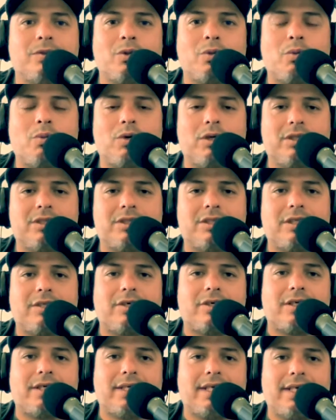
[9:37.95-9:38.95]
one
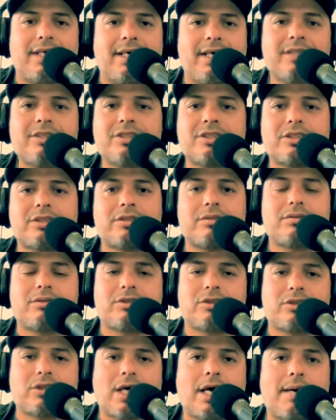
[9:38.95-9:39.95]
cigarette a day. I just
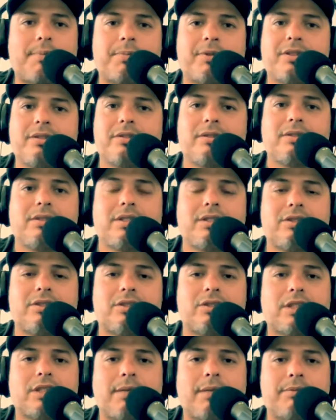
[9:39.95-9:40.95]
stopped. I just
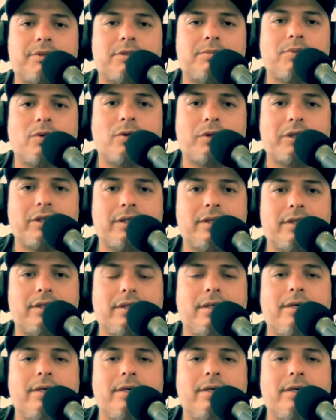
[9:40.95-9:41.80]
stopped smoking.